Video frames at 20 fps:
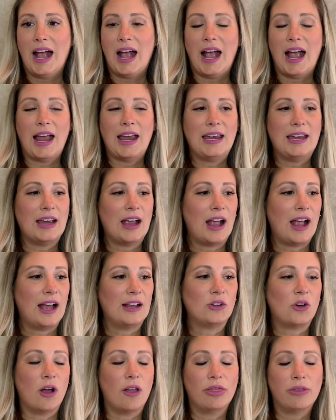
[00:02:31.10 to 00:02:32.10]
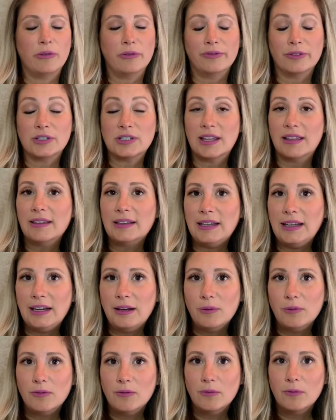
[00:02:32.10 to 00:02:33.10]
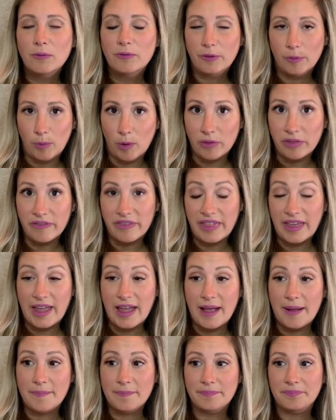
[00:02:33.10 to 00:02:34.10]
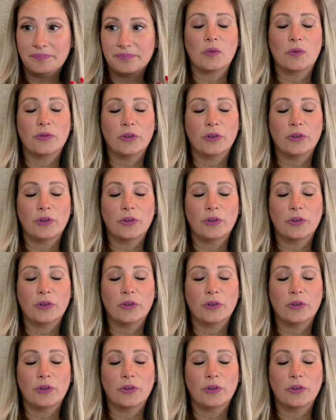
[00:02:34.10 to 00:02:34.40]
I had gone through fertility for both of them.